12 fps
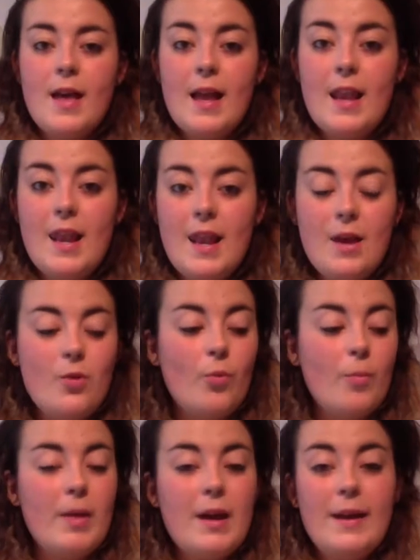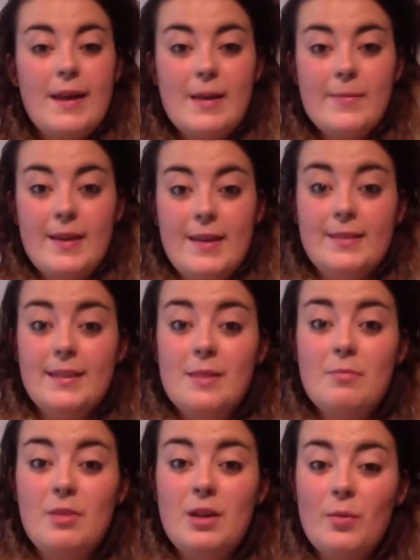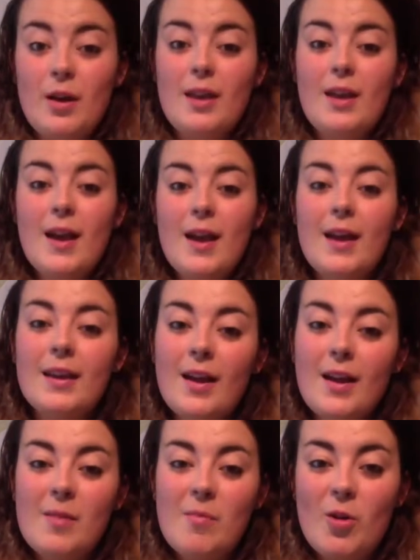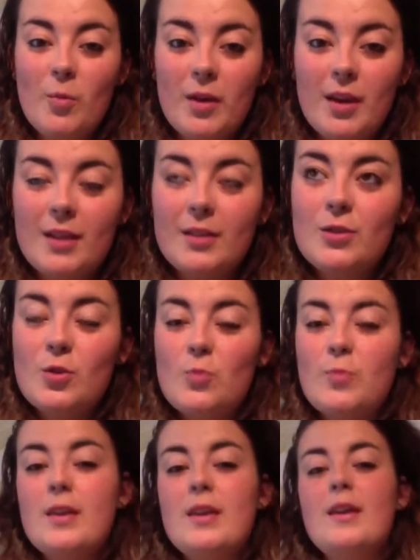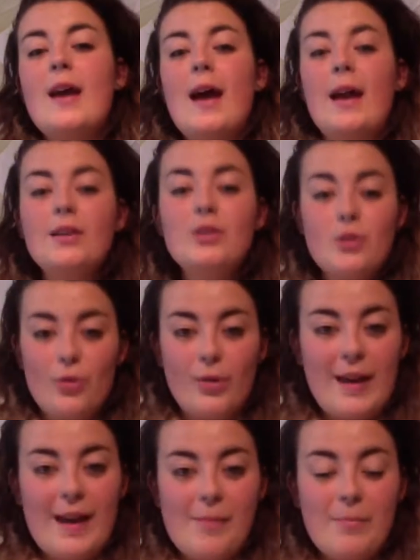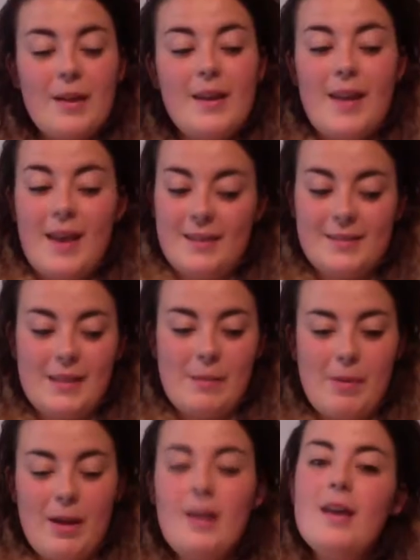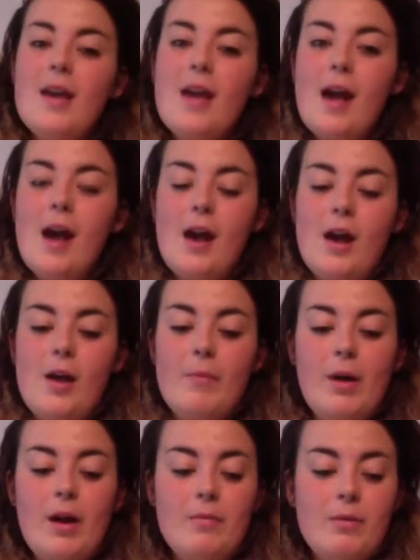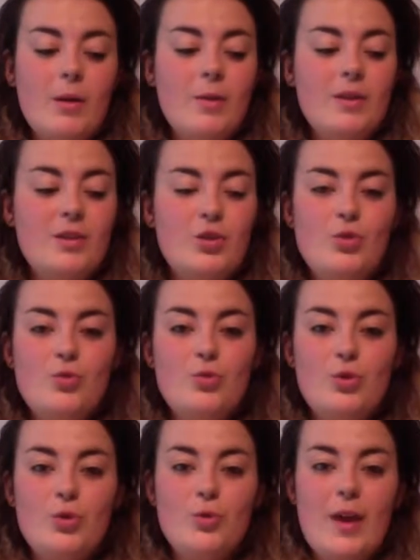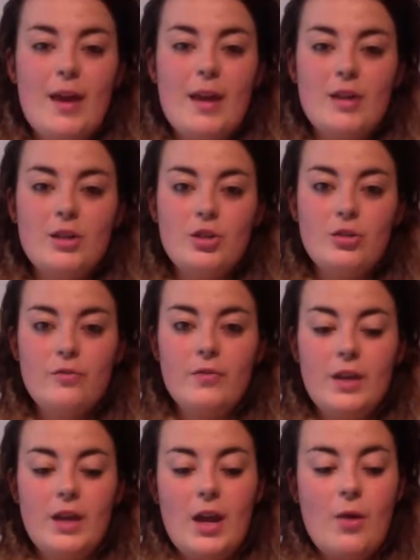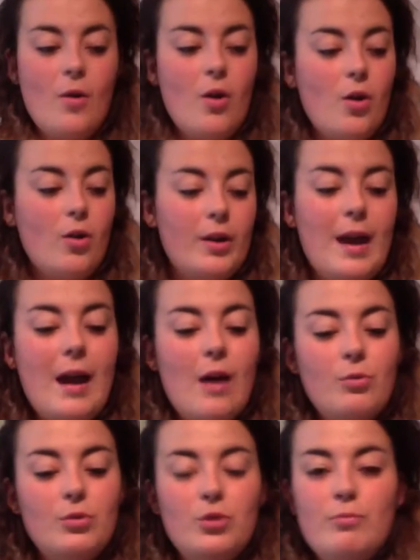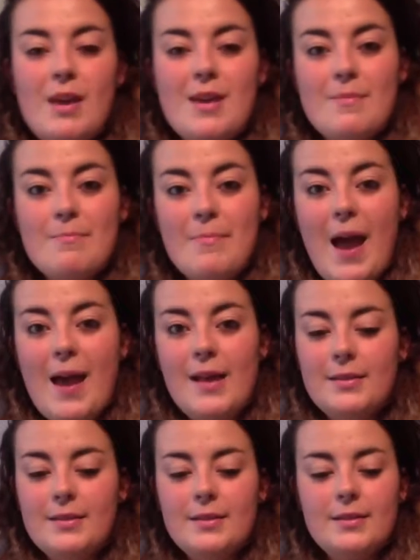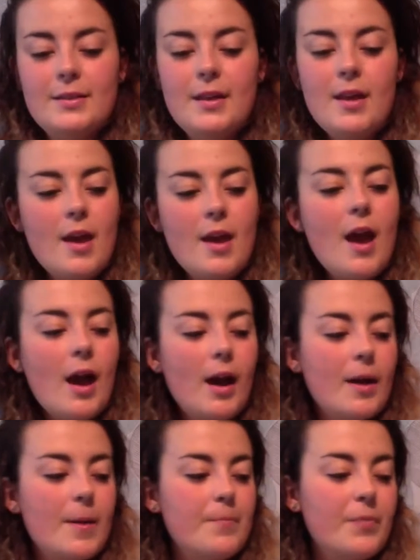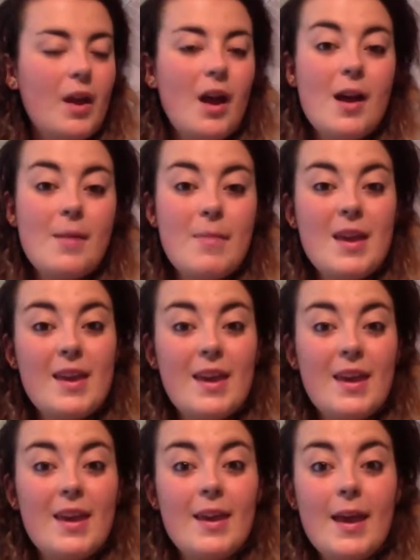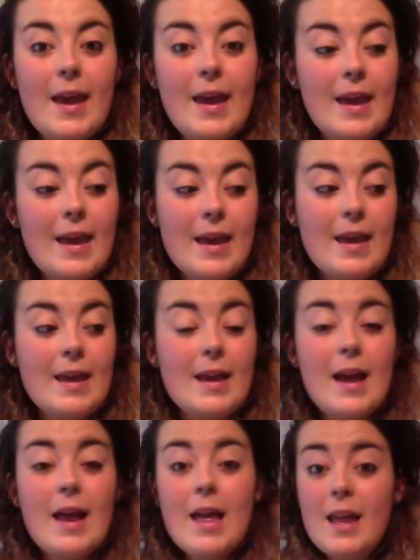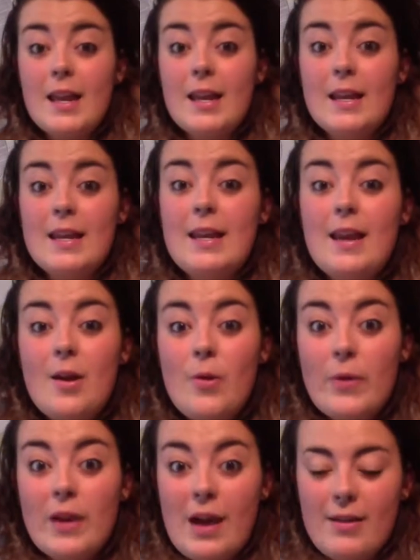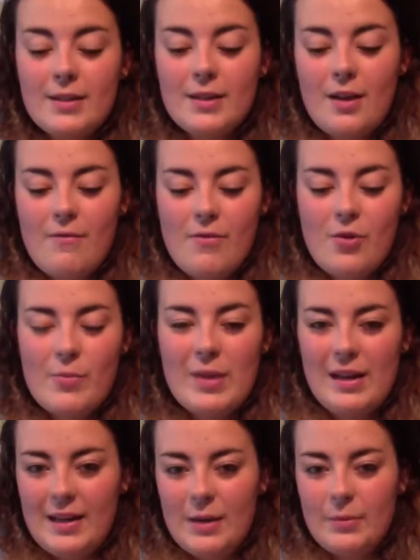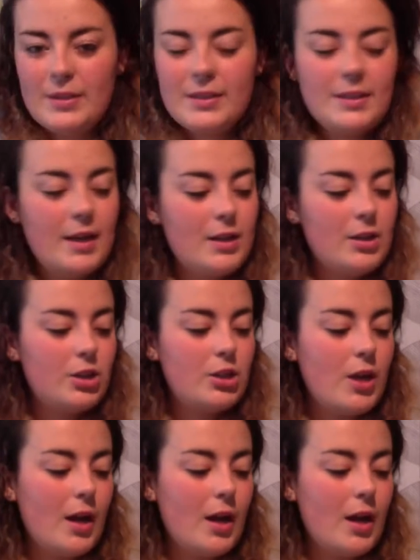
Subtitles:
Hello, my name is Kimberly White and I am hoping to be at your camp next summer. I'm going to do a short video on how to make masks. I'm making a Lilo character from Lilo and Stitch.